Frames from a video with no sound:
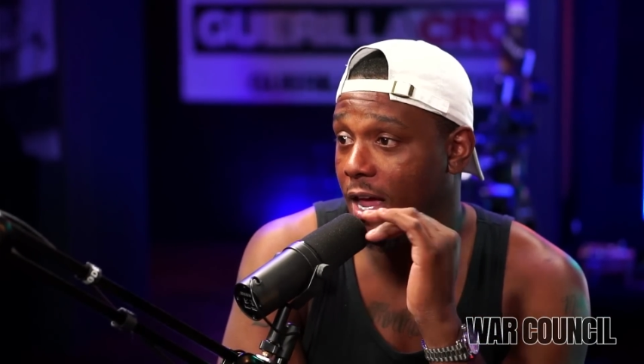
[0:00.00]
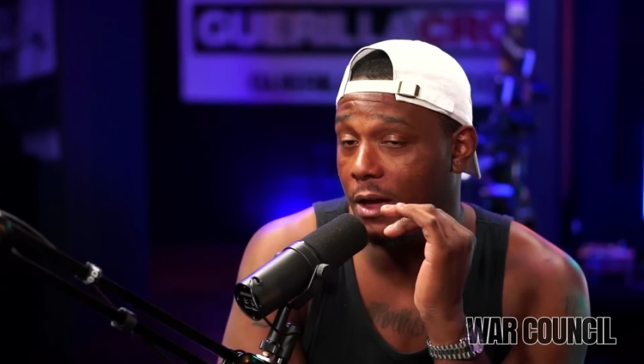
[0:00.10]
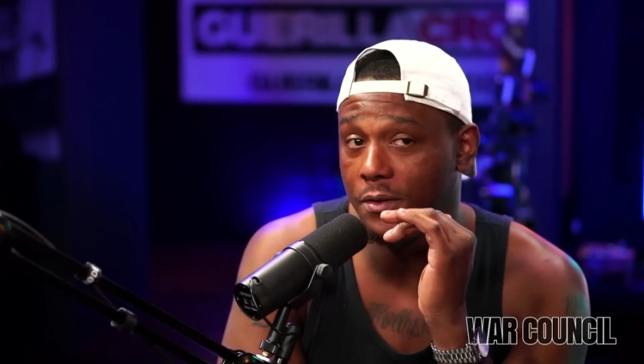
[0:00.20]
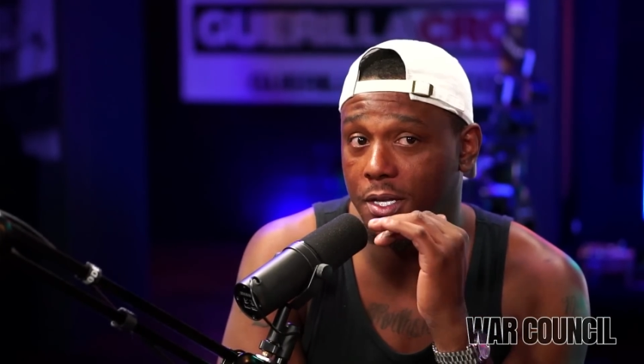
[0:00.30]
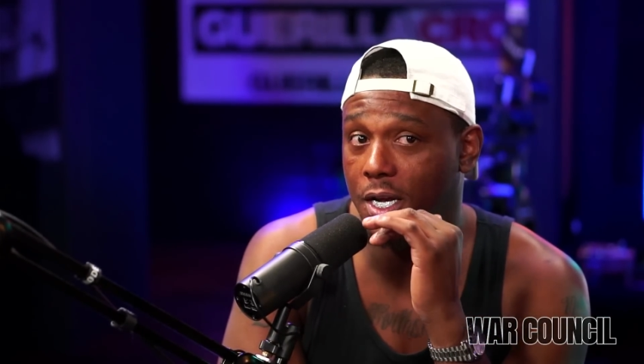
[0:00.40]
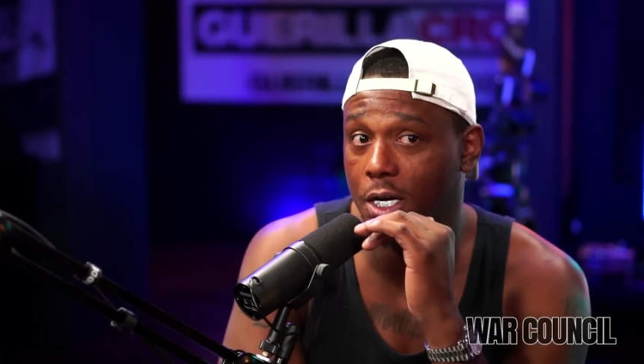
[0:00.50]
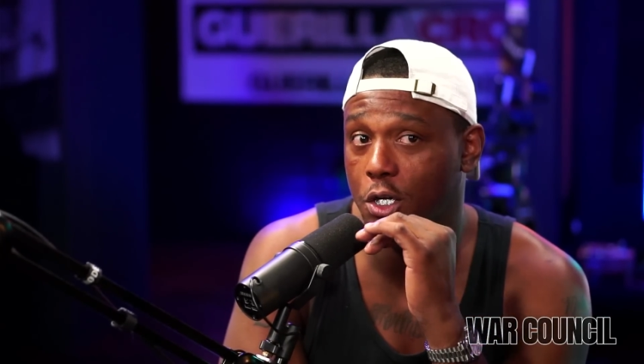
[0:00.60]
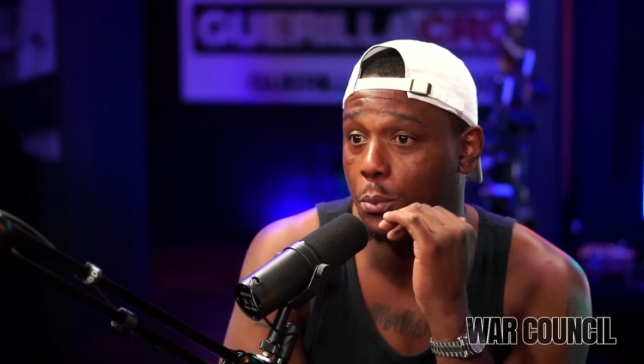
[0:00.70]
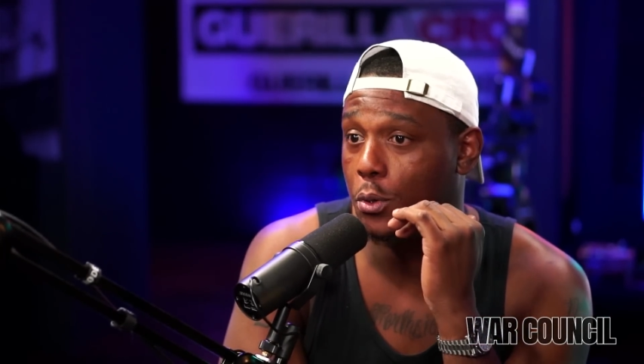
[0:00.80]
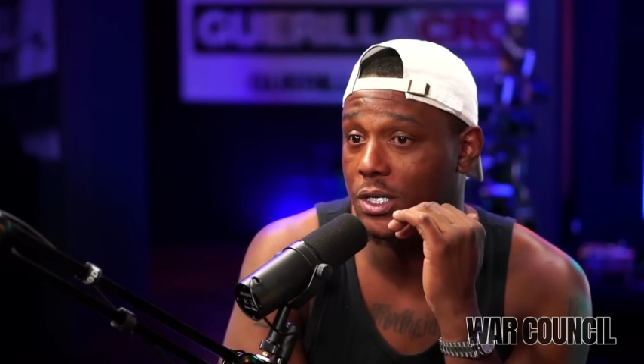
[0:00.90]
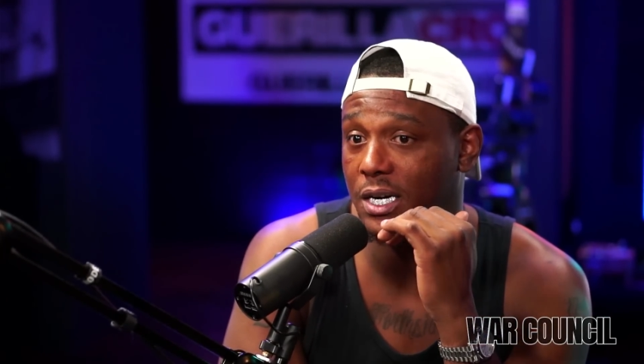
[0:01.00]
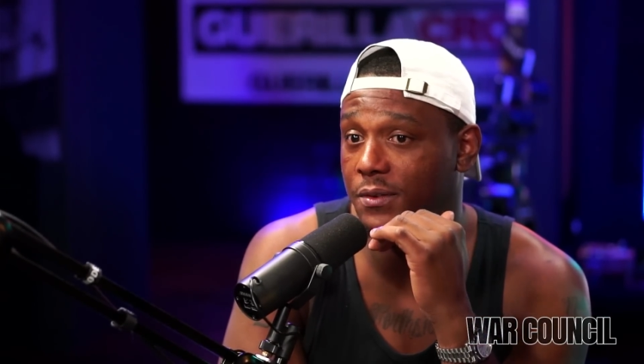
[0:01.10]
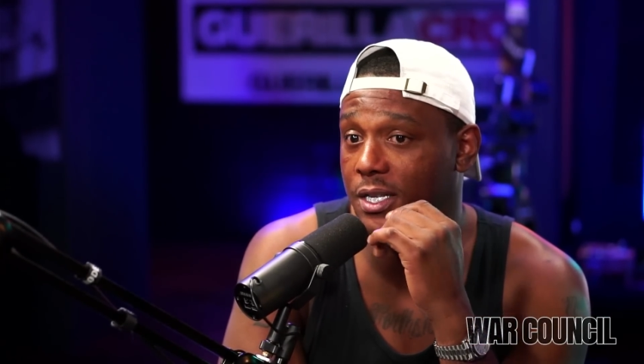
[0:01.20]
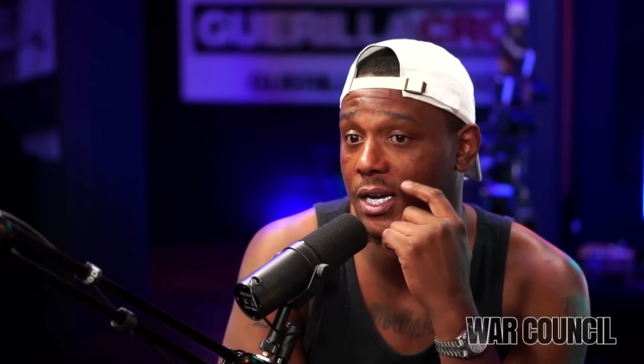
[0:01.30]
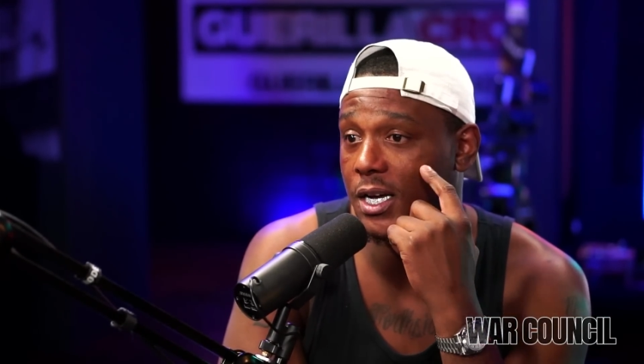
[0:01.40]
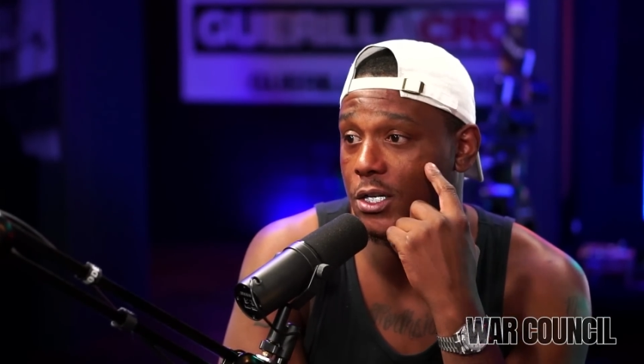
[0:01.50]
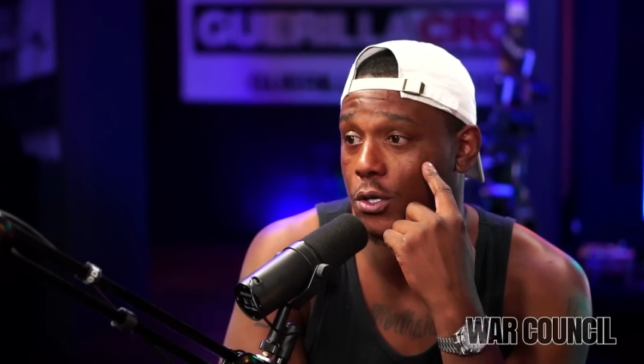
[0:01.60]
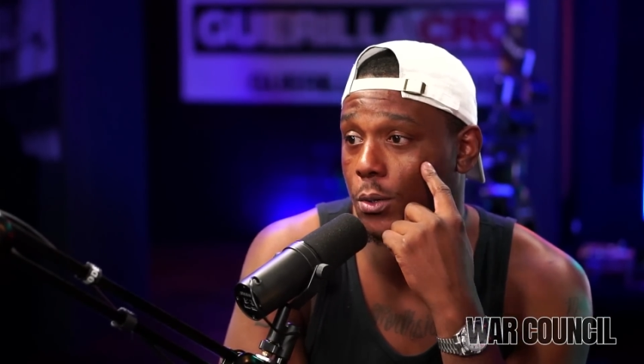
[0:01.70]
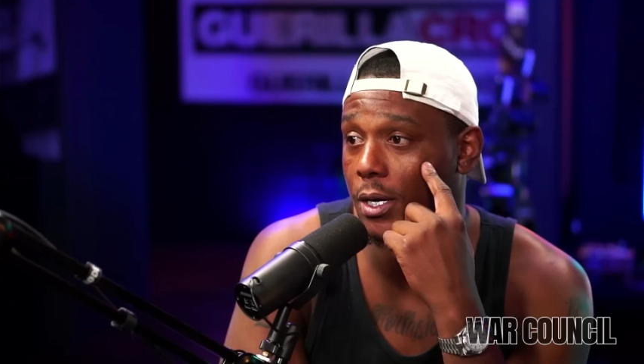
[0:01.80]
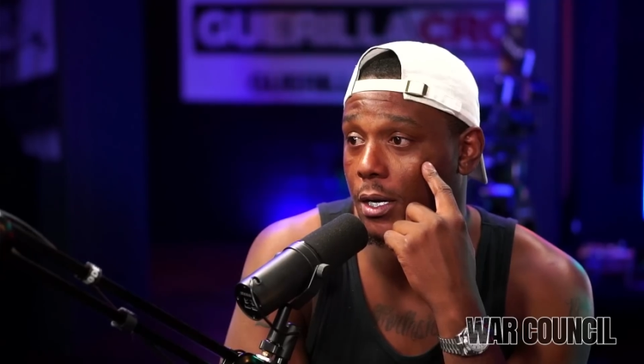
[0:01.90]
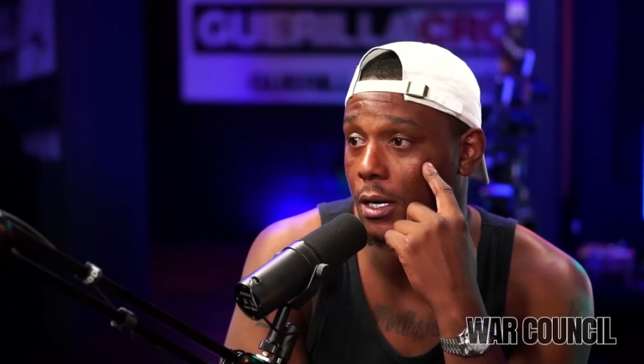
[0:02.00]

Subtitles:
Everything. She pours everything into it.